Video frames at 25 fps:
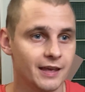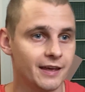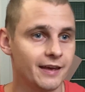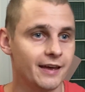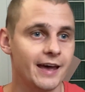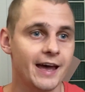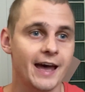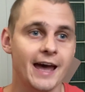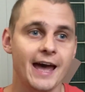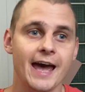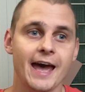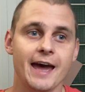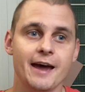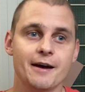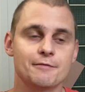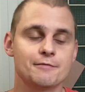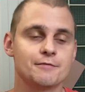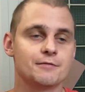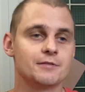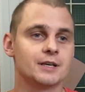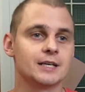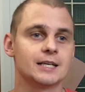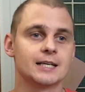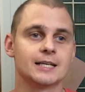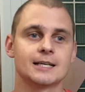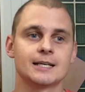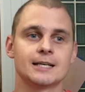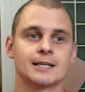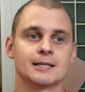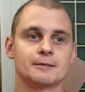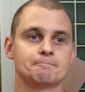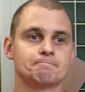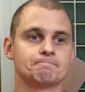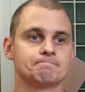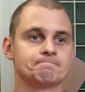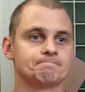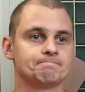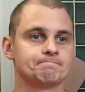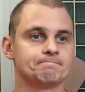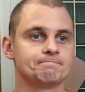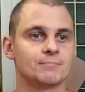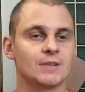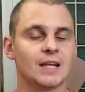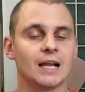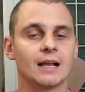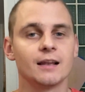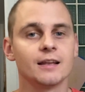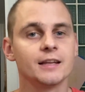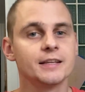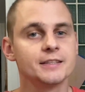have a
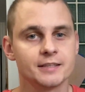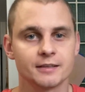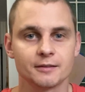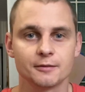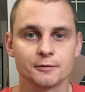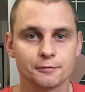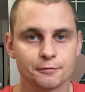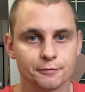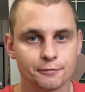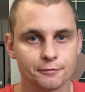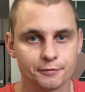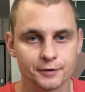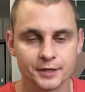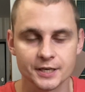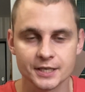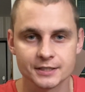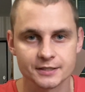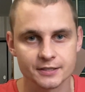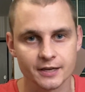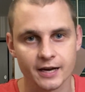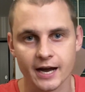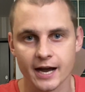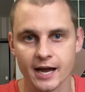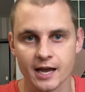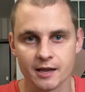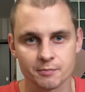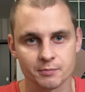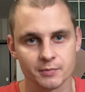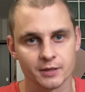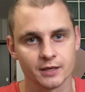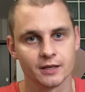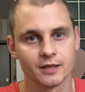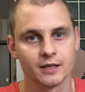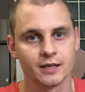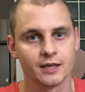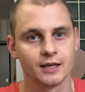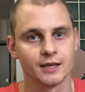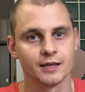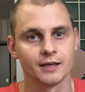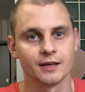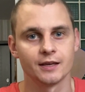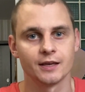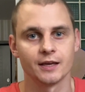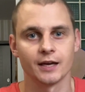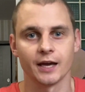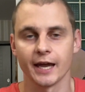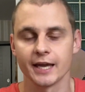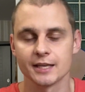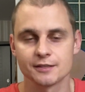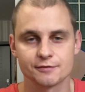little free time.
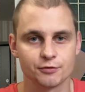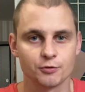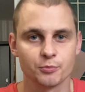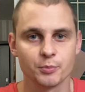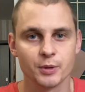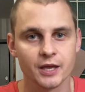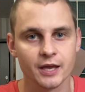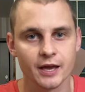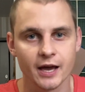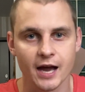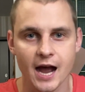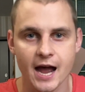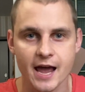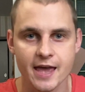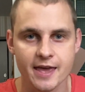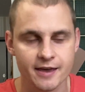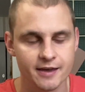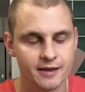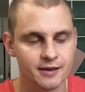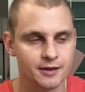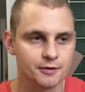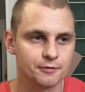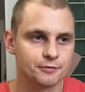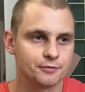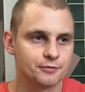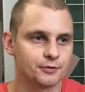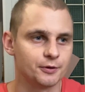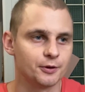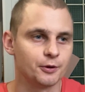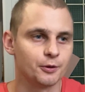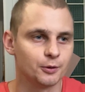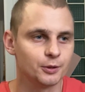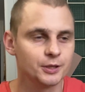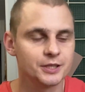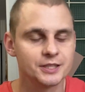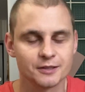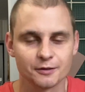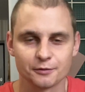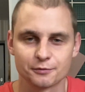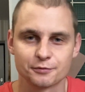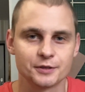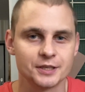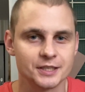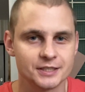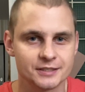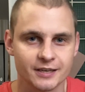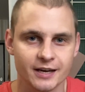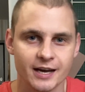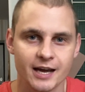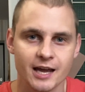As for me, I have a little free
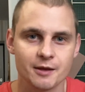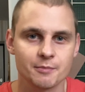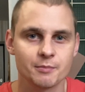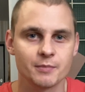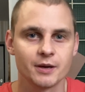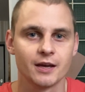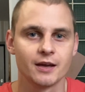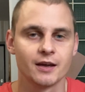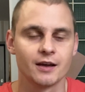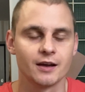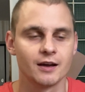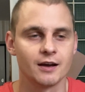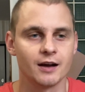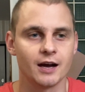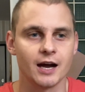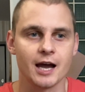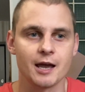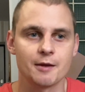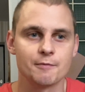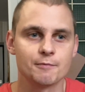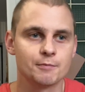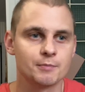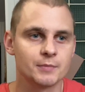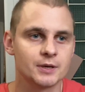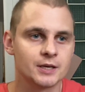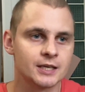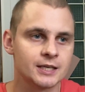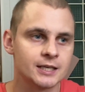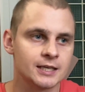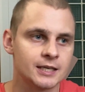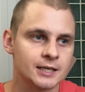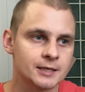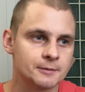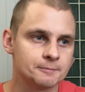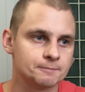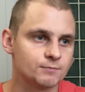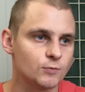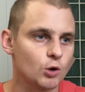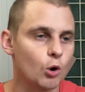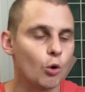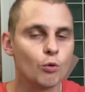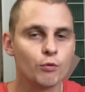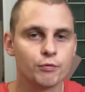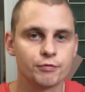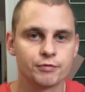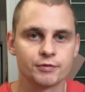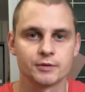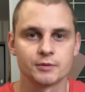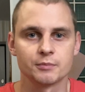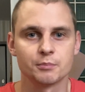time. I'm
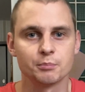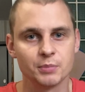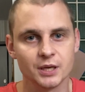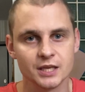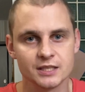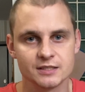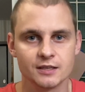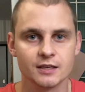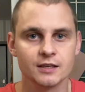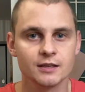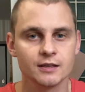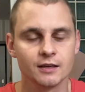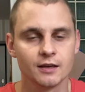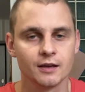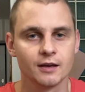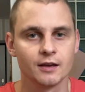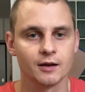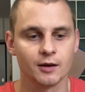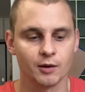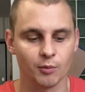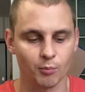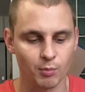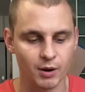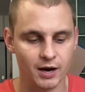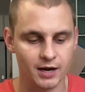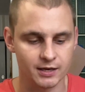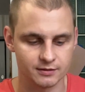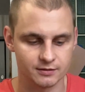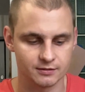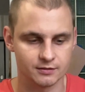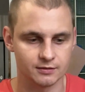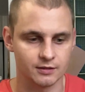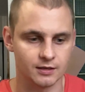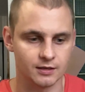often busy, but